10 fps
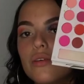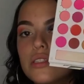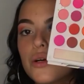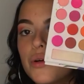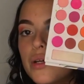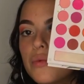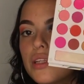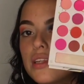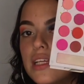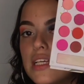I'm going to go in
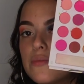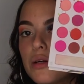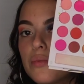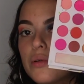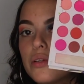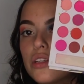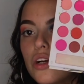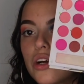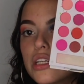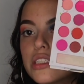with this purple, the
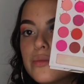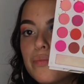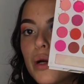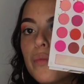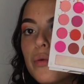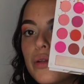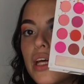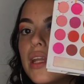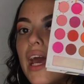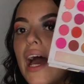darkest purple that they